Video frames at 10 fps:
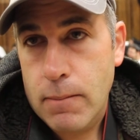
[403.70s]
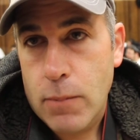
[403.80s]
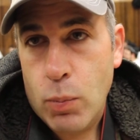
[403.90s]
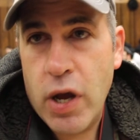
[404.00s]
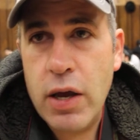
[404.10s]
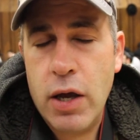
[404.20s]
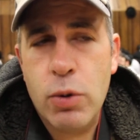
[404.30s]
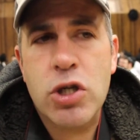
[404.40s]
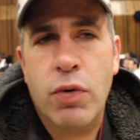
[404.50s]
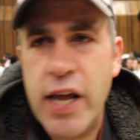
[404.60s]
But he
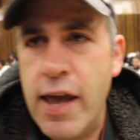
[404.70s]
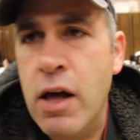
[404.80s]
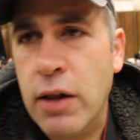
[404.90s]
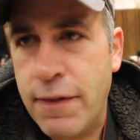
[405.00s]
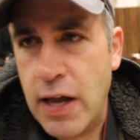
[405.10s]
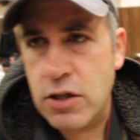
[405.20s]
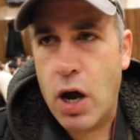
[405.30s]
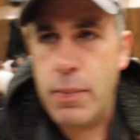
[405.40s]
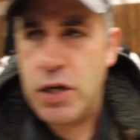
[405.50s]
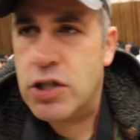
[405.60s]
was already ill at that
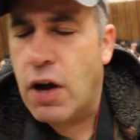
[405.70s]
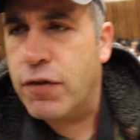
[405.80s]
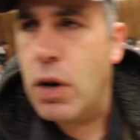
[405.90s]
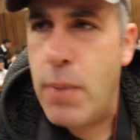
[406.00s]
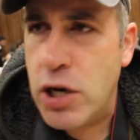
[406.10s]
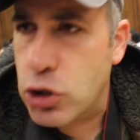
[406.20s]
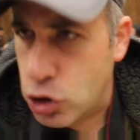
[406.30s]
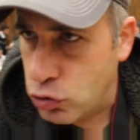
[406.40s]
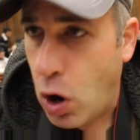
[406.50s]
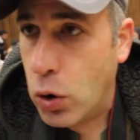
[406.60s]
time. He suffered a major
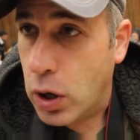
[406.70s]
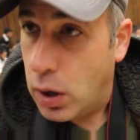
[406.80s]
stroke